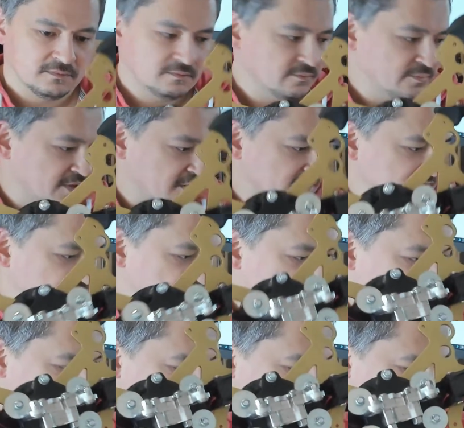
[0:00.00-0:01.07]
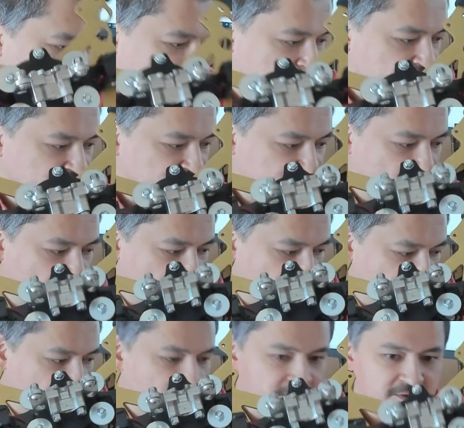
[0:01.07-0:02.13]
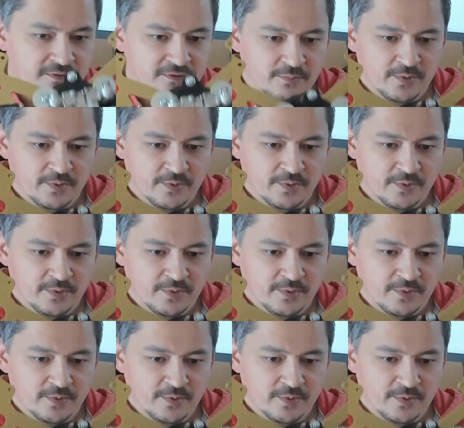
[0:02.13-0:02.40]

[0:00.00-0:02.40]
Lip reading: you can see my cable's in the way of one of them.